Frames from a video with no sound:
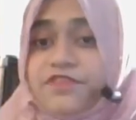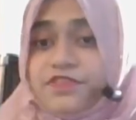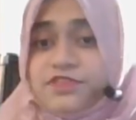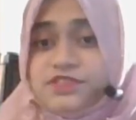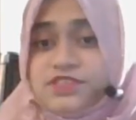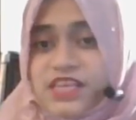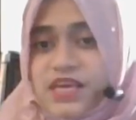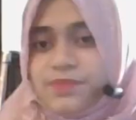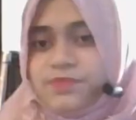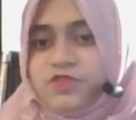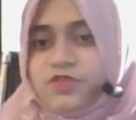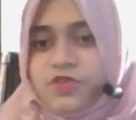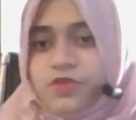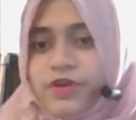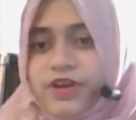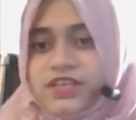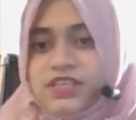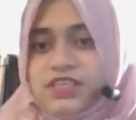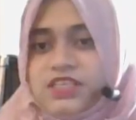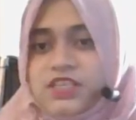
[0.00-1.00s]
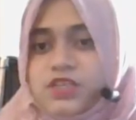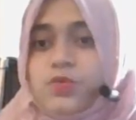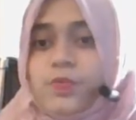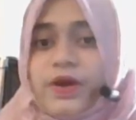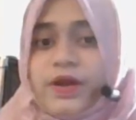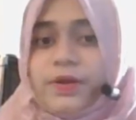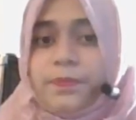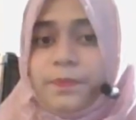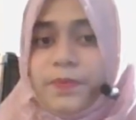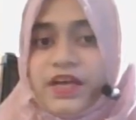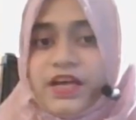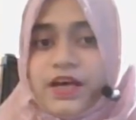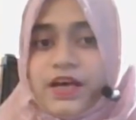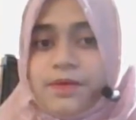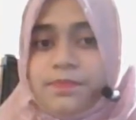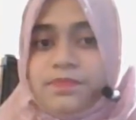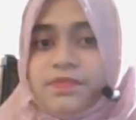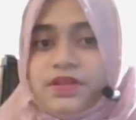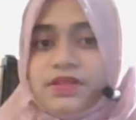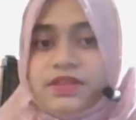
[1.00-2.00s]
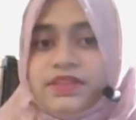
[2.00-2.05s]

you skim through it, you might pick up